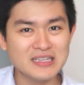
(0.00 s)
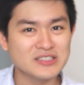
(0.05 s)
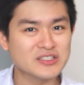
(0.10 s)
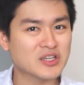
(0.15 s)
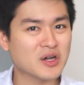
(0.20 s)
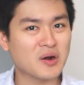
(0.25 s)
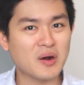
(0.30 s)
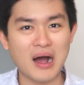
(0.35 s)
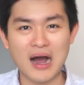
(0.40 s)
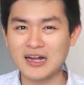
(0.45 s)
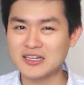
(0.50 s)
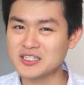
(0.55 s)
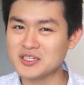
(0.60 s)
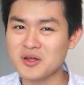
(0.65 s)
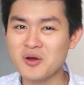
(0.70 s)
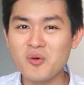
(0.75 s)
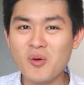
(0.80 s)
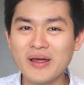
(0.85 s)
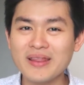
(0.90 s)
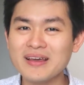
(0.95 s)
So I don't
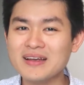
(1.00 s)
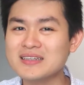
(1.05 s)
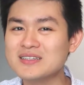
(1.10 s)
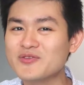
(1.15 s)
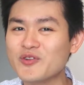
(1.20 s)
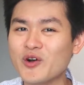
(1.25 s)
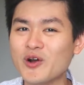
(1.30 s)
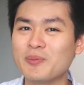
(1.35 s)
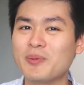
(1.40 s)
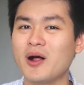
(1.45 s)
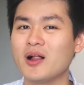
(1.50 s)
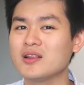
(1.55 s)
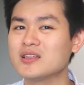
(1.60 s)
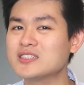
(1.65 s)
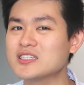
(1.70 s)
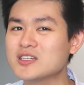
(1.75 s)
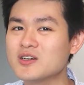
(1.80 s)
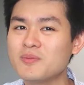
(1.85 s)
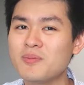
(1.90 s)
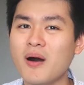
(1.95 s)
know whether it's for a
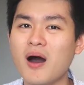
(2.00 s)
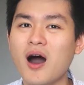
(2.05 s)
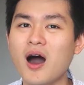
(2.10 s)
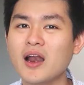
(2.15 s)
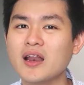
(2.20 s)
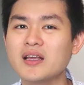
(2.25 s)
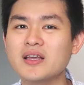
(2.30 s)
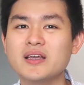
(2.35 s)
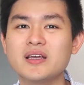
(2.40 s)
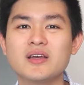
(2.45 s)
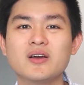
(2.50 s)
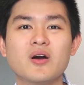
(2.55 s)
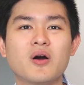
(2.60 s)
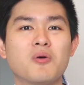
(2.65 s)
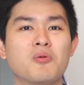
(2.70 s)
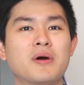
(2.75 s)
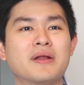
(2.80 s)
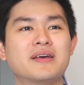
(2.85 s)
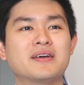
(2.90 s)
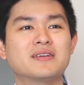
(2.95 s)
political party
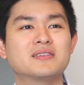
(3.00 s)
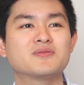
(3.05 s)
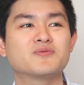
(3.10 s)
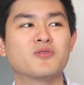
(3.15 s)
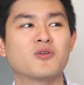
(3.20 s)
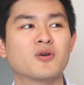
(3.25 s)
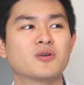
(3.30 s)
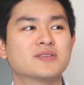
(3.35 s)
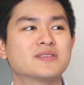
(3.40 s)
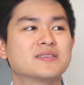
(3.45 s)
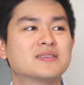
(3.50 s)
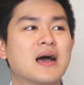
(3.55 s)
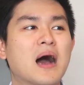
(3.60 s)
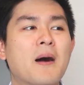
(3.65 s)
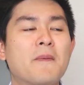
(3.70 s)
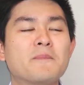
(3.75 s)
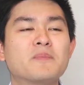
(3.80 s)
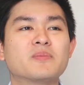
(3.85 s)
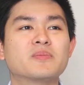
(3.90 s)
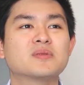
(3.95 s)
or whether it's for
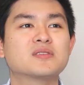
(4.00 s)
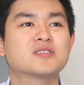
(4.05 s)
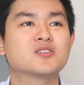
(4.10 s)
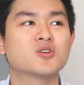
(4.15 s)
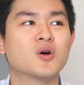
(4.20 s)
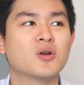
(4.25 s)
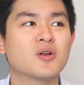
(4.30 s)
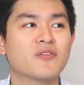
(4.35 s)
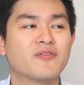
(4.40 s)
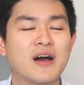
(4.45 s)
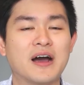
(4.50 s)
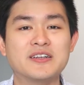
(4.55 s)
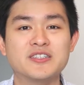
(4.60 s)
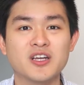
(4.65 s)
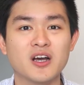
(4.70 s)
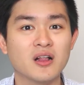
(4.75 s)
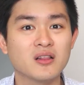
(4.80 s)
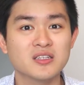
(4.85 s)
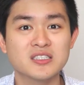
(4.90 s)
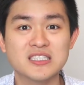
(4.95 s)
some sort of
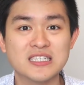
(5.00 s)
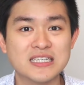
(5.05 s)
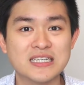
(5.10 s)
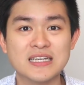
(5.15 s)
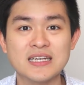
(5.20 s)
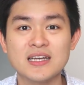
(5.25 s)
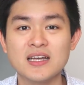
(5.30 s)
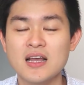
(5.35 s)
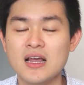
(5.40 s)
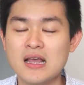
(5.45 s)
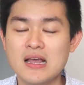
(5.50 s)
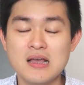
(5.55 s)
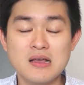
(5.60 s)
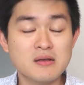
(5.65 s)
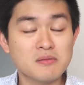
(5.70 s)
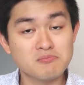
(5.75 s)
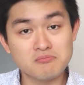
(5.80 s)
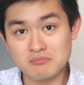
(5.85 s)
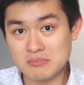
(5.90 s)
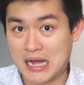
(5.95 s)
ideology.
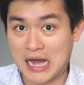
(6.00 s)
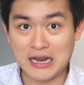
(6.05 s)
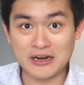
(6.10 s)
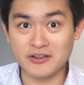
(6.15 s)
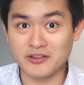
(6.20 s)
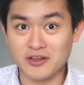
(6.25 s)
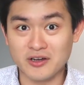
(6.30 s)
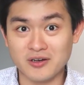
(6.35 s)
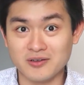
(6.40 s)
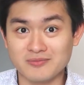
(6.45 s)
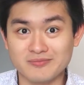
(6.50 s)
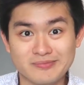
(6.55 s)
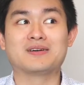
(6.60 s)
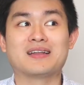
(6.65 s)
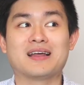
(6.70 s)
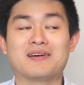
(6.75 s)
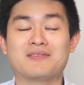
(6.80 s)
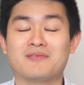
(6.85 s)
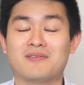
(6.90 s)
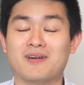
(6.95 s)
I don't know, thought
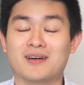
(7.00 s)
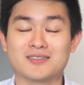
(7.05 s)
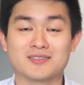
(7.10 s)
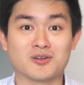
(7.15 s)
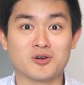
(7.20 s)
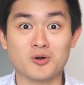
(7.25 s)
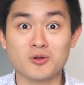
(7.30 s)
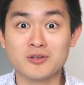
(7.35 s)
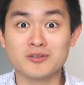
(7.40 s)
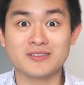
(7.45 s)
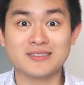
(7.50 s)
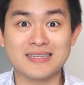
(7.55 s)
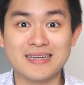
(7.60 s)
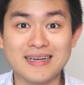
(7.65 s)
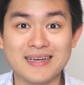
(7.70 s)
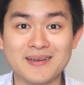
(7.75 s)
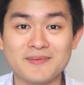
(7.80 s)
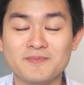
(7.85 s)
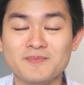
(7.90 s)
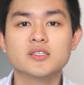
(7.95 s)
that was cool to
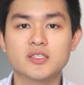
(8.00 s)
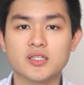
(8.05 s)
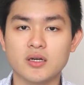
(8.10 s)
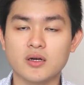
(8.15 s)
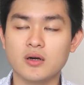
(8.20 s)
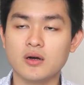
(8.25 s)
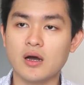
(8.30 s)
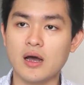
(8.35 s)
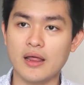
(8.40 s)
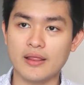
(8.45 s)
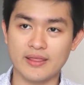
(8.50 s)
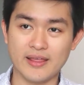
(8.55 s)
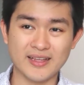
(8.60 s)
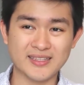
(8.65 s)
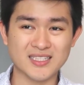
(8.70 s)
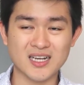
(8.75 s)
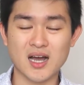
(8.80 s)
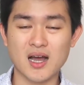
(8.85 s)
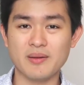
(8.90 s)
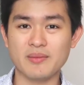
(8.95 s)
see. So
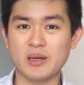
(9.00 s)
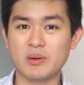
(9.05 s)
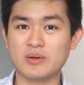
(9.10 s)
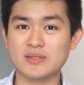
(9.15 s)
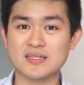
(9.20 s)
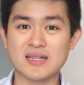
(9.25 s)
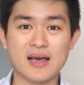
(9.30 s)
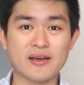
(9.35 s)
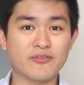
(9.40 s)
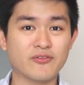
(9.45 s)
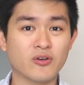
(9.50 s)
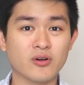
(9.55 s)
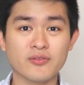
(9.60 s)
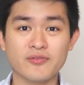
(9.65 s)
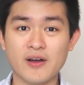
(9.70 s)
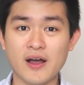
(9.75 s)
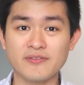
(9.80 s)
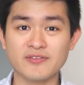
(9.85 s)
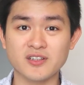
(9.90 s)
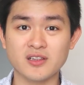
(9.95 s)
that time it was like 4 or
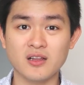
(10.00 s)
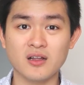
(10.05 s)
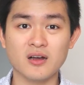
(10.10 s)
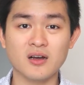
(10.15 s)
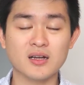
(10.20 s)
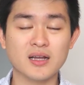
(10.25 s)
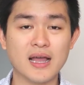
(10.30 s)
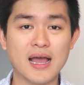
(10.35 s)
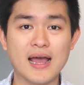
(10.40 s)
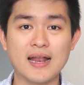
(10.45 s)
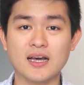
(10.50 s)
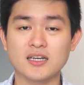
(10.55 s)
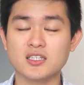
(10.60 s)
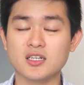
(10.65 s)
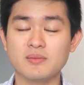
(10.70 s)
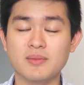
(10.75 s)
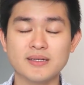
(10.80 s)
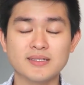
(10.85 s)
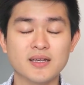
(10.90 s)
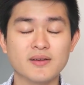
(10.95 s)
5 o'clock and I
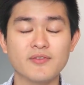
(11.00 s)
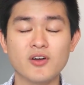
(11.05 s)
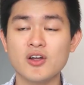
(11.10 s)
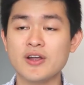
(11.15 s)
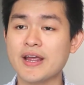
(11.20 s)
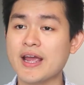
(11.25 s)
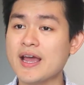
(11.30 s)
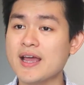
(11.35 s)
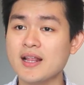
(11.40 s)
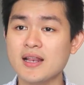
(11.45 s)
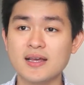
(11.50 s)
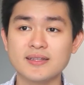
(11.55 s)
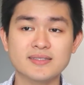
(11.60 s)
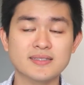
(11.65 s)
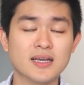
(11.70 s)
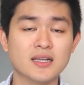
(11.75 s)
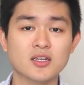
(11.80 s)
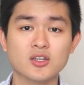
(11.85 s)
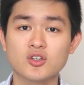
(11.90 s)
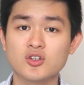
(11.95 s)
told myself, okay, let's
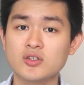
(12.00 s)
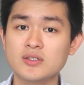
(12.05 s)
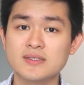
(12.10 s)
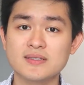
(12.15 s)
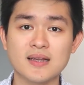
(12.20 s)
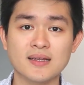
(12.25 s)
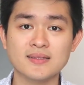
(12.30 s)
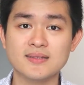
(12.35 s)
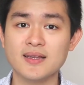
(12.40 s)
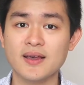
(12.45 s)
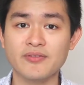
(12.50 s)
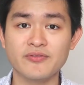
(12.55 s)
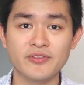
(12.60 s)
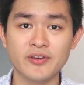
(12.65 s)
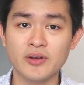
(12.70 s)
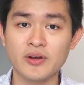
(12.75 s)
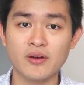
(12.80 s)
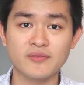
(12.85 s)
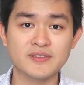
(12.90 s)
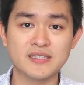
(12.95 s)
get a good sunset
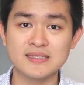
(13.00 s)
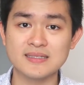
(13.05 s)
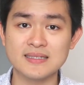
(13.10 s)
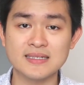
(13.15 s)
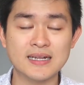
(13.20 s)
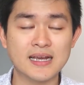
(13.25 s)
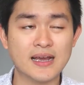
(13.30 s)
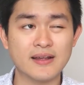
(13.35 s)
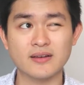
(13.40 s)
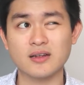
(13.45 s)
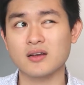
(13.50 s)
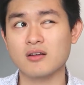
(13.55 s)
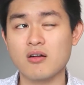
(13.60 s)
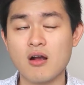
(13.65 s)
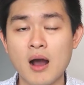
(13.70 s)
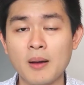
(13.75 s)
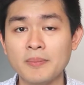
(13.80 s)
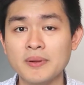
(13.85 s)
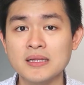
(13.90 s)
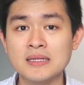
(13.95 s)
view of the city and
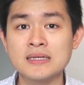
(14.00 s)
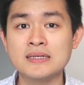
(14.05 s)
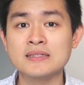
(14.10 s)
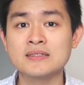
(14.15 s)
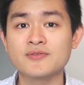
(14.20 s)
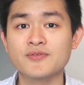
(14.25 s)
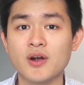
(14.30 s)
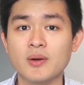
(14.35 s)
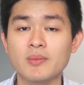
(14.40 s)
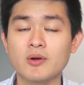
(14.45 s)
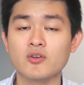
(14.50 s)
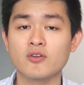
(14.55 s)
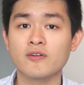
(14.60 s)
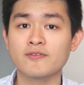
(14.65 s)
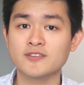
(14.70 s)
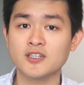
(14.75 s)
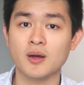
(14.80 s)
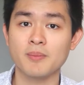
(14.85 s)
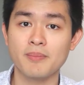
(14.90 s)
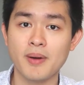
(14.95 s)
Acropolis from a
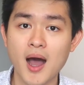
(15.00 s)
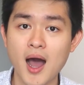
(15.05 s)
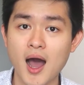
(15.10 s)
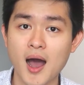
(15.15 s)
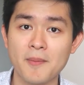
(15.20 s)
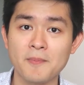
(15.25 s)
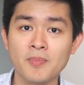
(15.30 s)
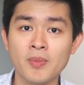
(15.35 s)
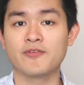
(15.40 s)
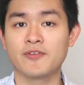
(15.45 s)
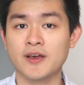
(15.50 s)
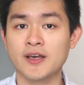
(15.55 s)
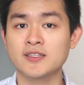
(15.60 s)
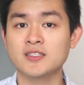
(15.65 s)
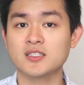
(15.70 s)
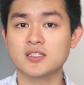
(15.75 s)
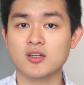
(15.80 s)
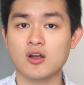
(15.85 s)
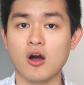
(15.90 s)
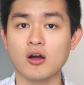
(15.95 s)
rooftop bar. The
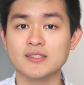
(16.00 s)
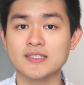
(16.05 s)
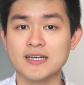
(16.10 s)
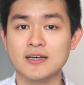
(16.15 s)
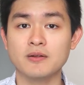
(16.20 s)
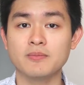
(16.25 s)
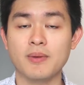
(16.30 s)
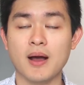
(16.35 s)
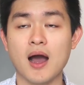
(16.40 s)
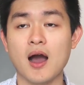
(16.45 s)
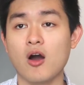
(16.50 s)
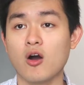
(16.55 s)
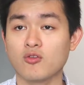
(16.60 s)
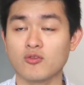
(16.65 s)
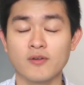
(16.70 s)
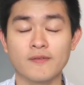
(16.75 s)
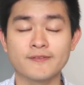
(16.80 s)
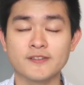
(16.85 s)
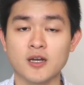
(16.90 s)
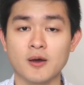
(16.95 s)
first cocktail bar or
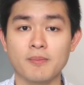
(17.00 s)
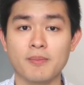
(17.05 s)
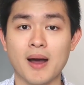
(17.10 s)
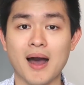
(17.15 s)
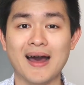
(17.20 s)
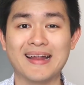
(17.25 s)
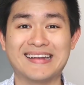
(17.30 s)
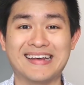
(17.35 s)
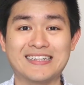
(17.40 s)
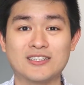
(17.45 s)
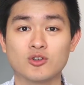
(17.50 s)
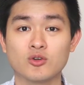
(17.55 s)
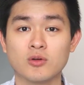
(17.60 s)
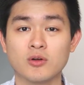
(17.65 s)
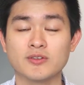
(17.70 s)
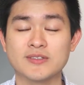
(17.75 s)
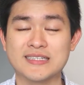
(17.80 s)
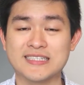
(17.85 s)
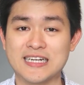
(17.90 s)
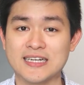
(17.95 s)
rooftop bar that
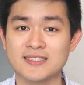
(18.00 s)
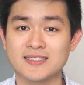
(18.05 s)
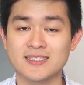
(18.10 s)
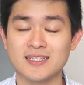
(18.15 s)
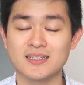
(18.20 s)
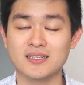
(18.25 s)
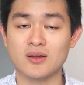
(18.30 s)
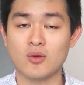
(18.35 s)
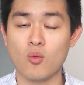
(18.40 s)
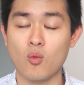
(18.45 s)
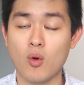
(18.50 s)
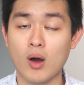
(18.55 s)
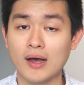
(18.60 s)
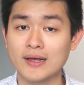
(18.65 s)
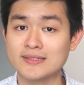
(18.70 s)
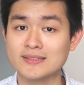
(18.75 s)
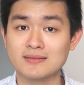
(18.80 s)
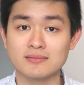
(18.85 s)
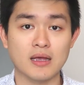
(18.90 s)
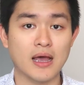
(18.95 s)
Google suggested
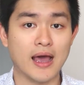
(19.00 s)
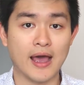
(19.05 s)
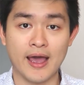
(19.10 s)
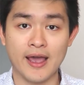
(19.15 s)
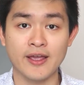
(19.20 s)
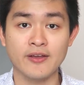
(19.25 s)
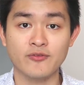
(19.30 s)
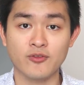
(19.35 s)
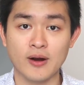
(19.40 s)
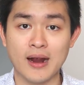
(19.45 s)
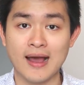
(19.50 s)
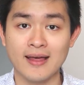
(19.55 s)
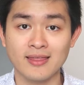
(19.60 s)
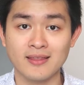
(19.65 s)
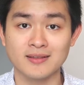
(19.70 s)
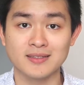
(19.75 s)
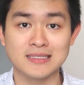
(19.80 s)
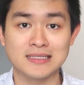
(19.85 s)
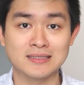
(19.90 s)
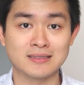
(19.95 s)
was A for
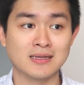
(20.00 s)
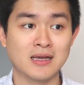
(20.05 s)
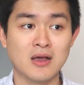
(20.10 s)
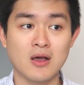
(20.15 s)
Athens.